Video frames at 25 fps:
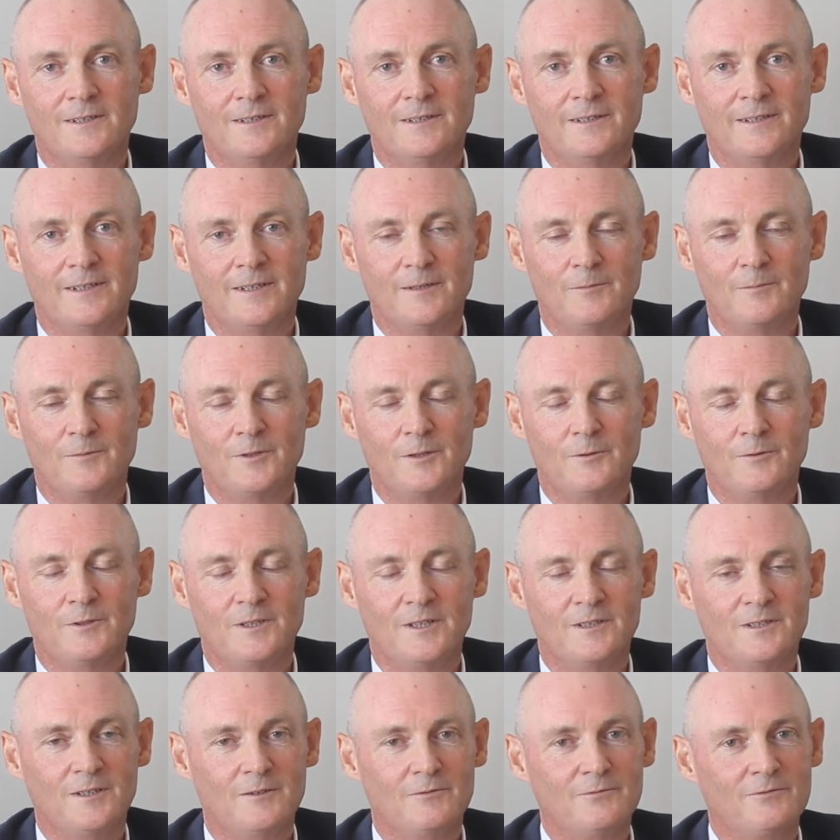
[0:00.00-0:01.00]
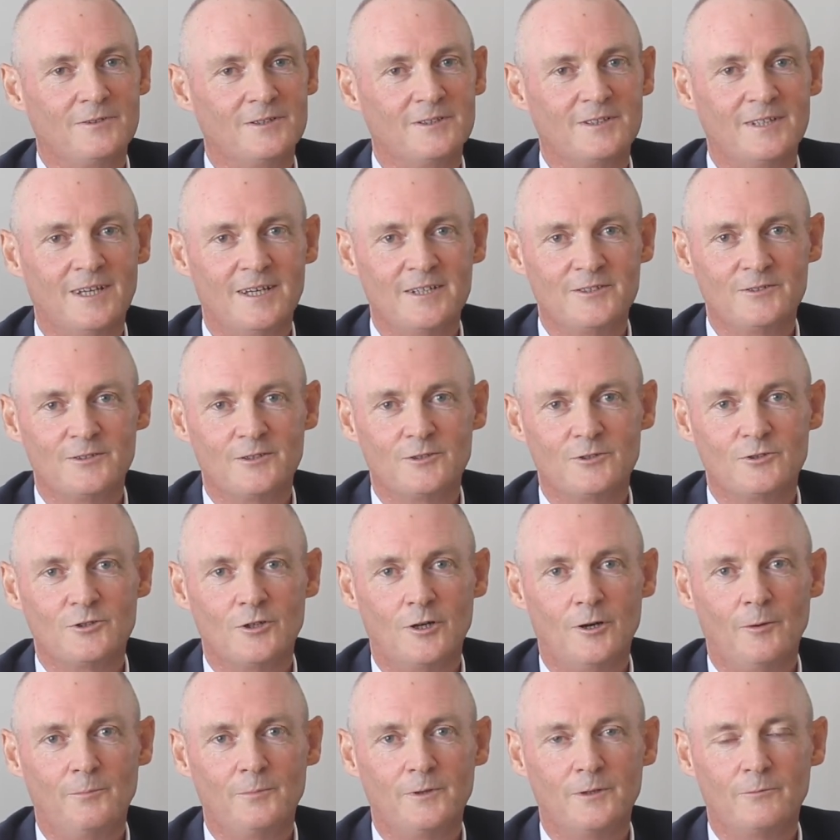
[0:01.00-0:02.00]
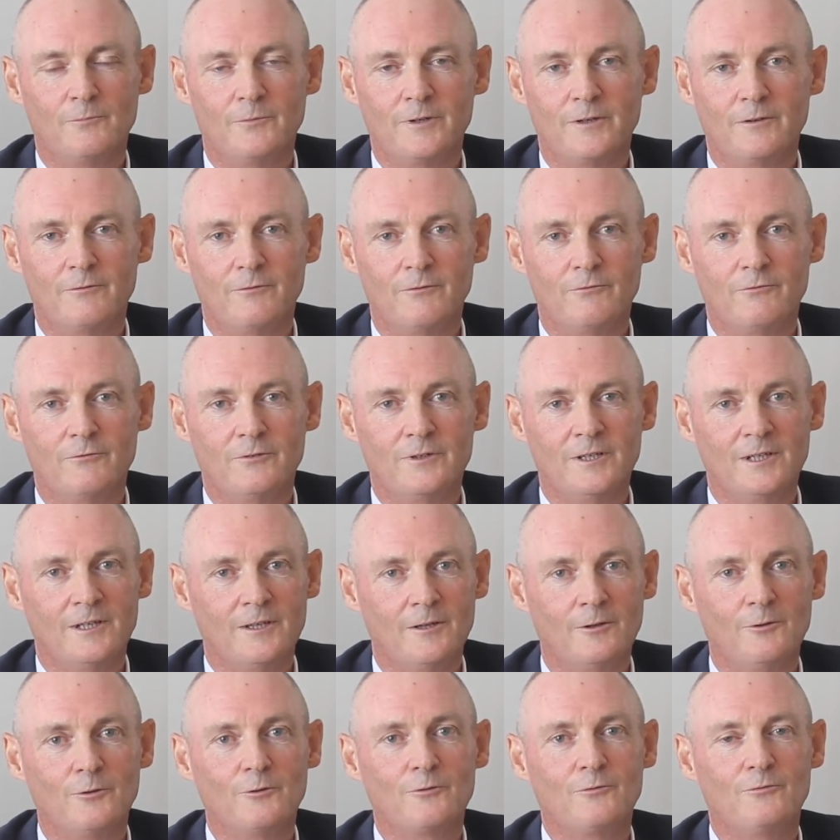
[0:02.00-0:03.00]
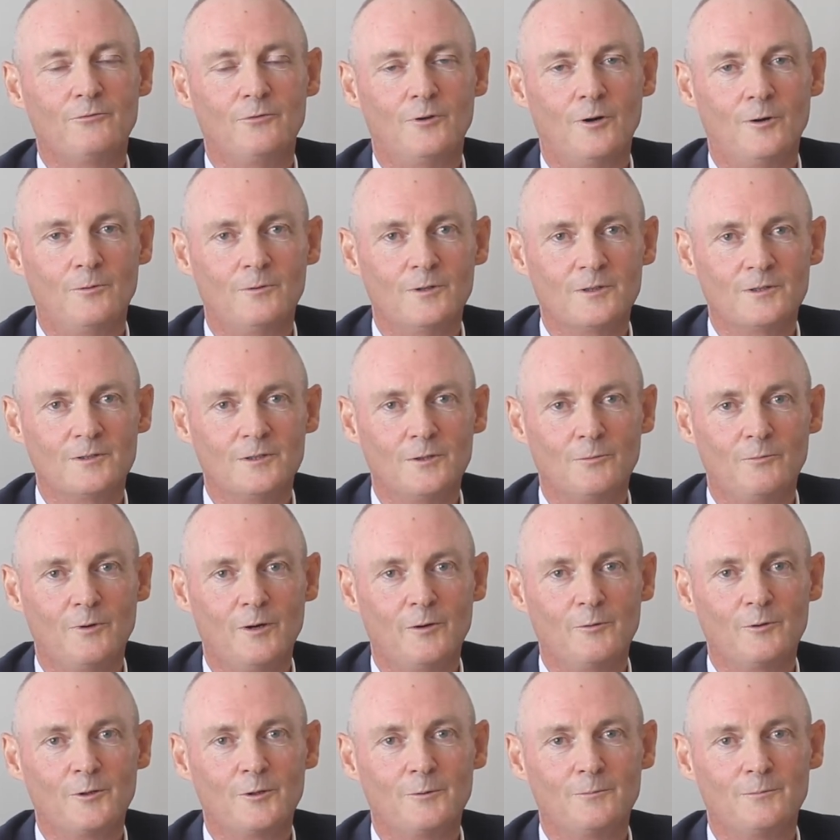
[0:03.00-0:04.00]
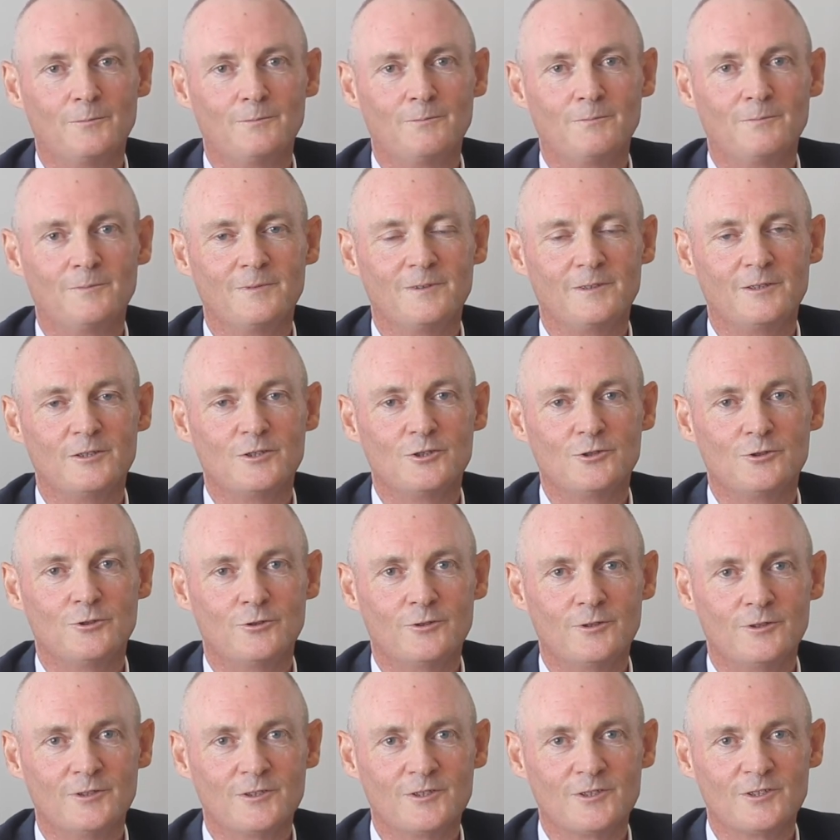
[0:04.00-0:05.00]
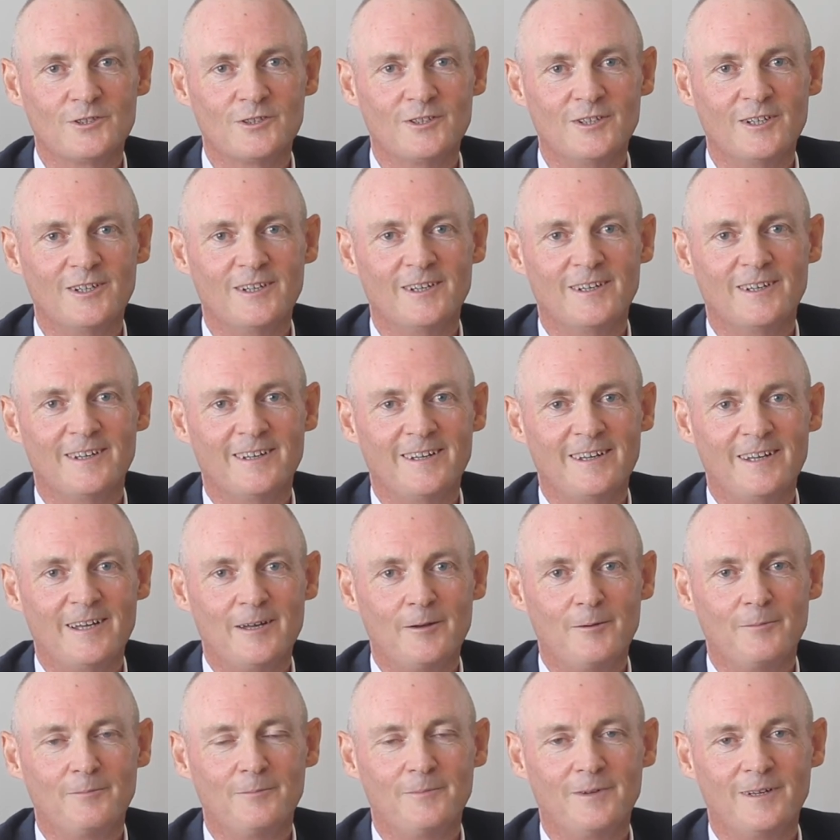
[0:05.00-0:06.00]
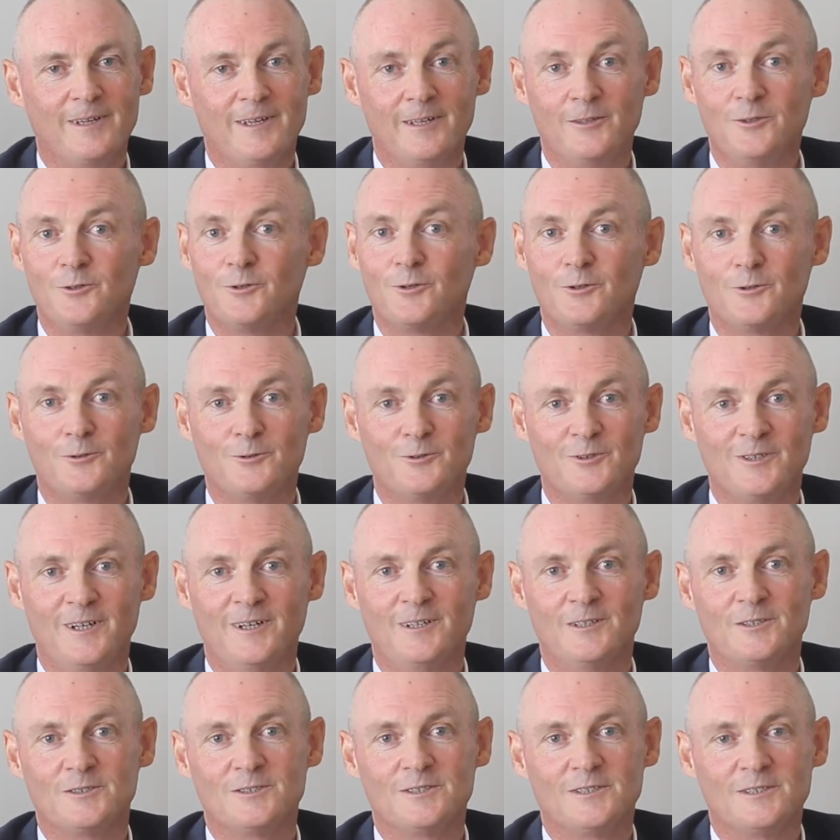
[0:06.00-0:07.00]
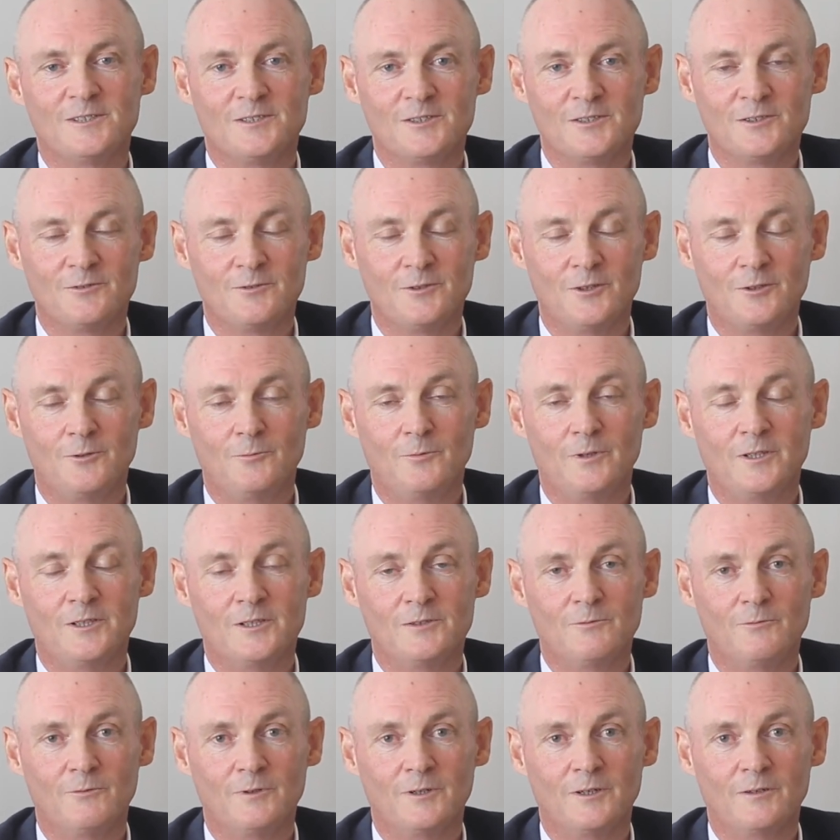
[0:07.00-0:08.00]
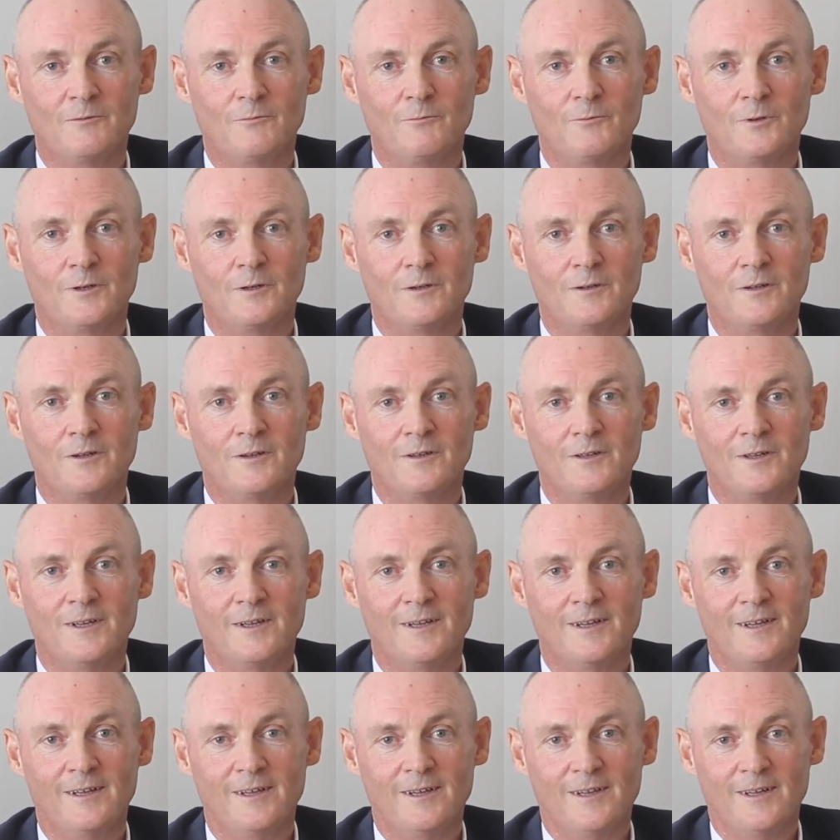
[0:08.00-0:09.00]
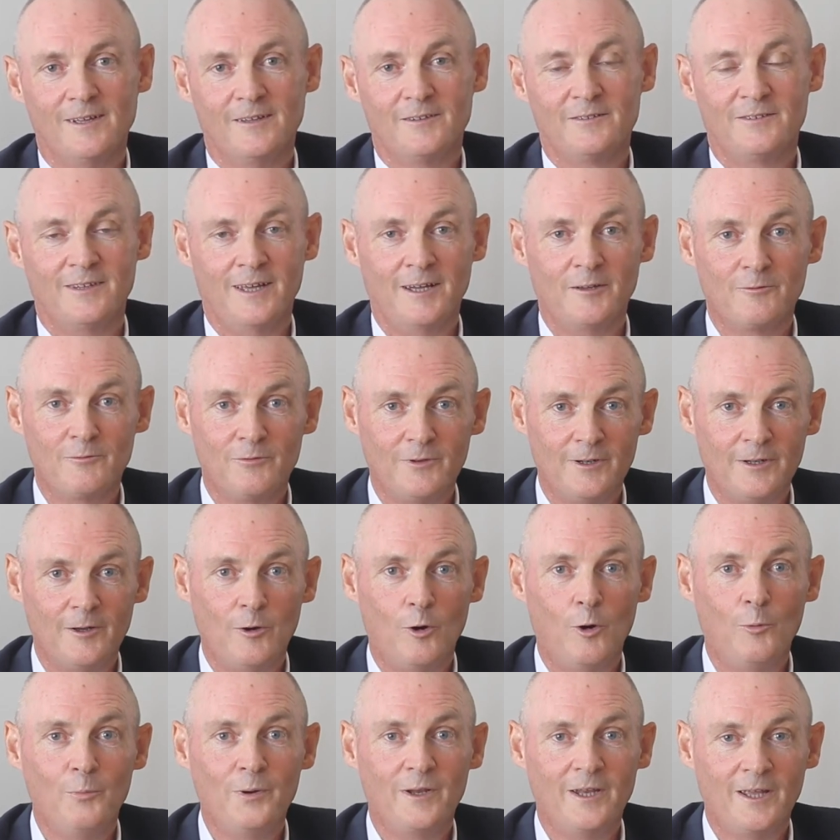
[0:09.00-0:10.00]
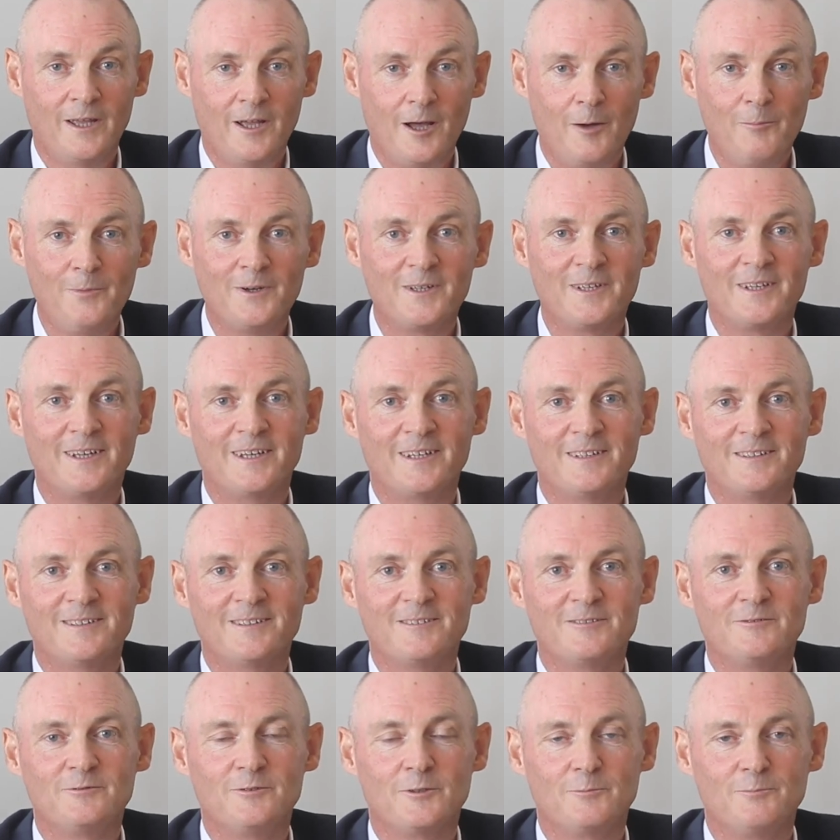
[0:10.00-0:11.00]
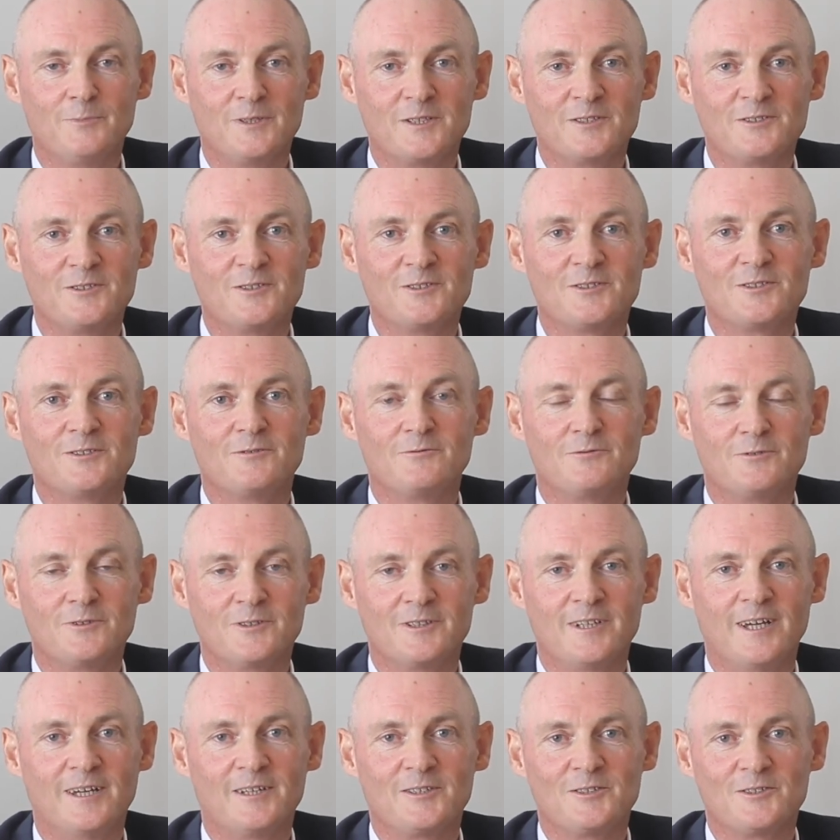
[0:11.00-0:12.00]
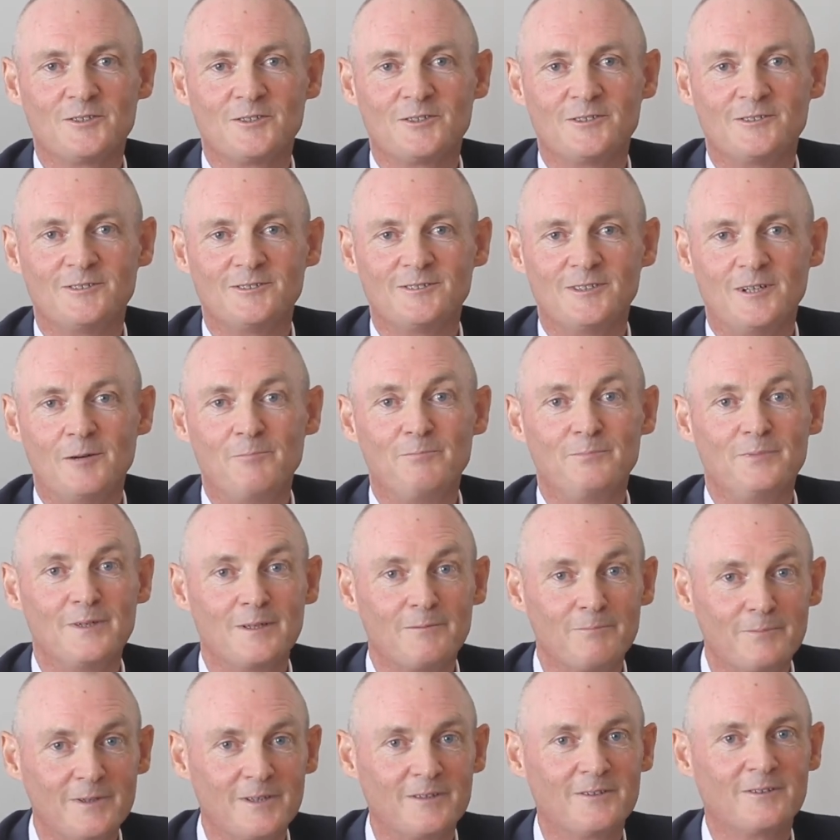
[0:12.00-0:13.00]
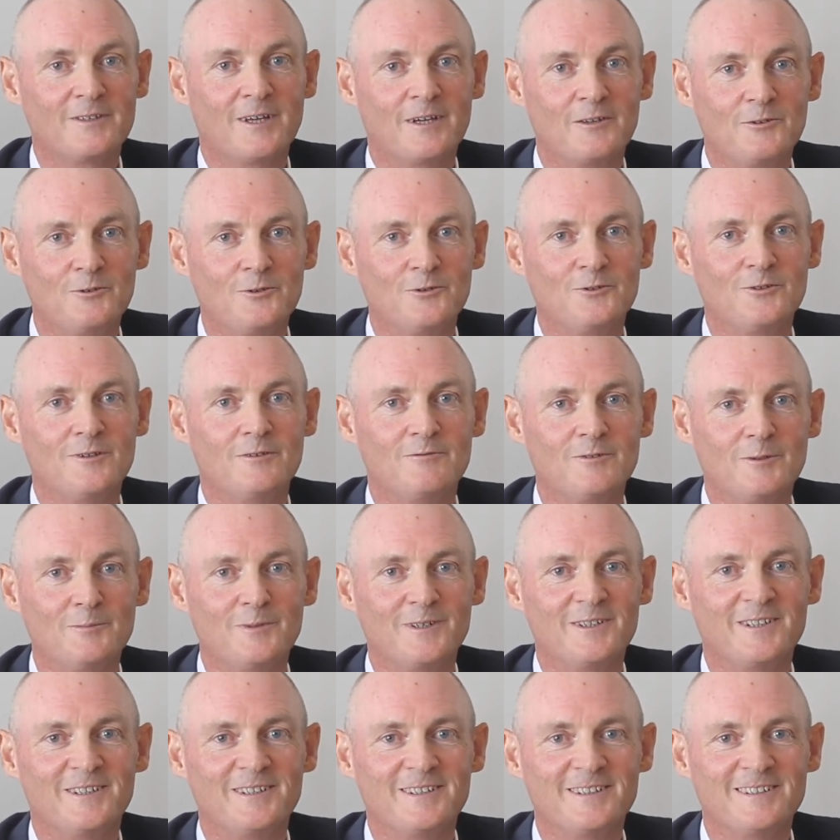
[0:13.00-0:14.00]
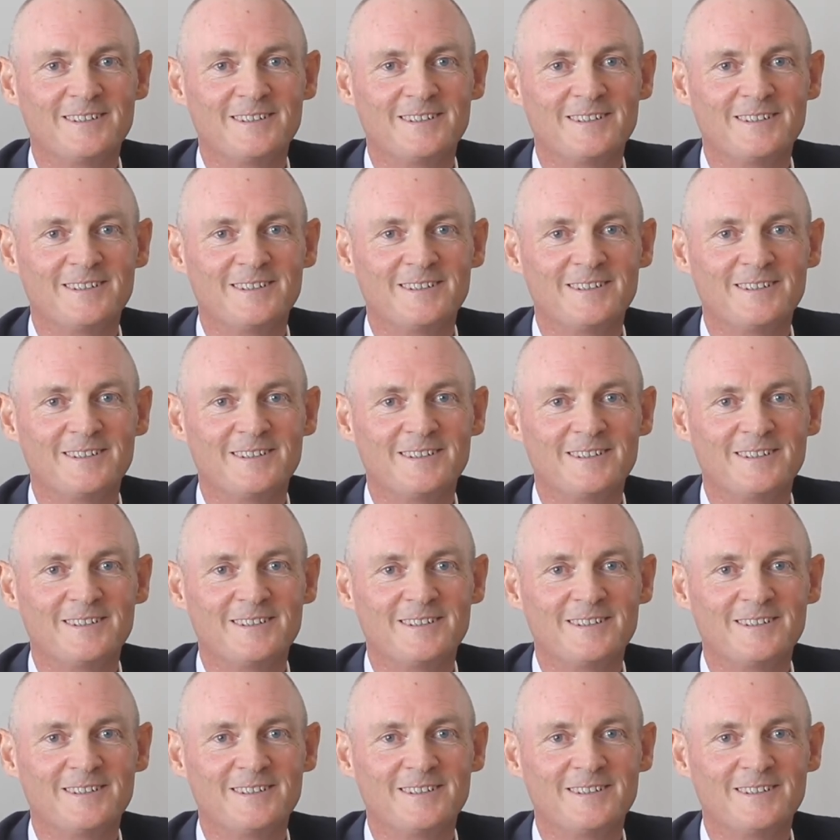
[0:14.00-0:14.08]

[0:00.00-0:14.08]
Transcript: They did a fantastic job, and we really look forward to welcome the students into our hotels, as you know, we're thankfully opening up again for business and for guests. So a big thank you to everybody.